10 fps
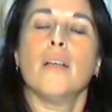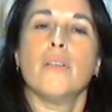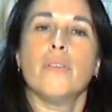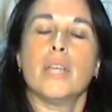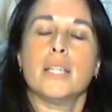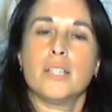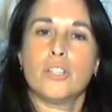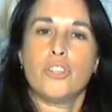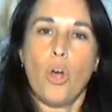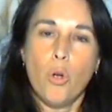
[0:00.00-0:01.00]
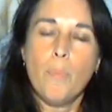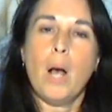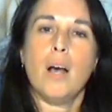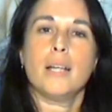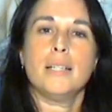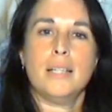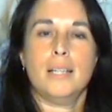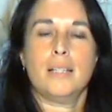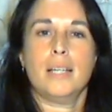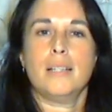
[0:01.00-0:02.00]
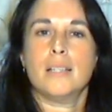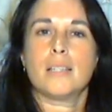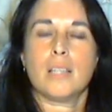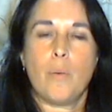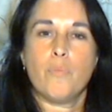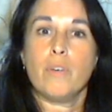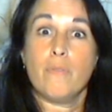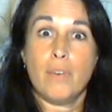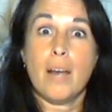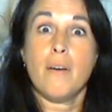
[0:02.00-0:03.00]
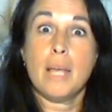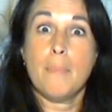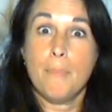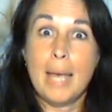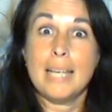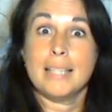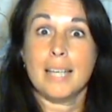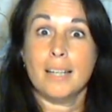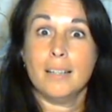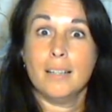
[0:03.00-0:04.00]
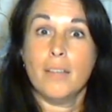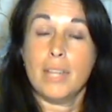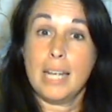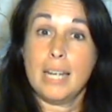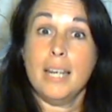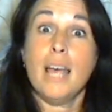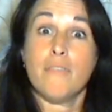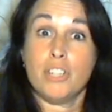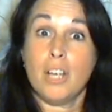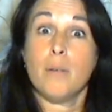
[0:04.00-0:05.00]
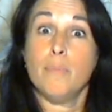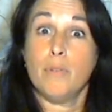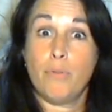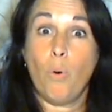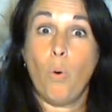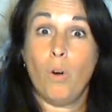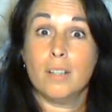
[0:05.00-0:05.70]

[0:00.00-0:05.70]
this Gopala deity did something very amazing that he'd never done before.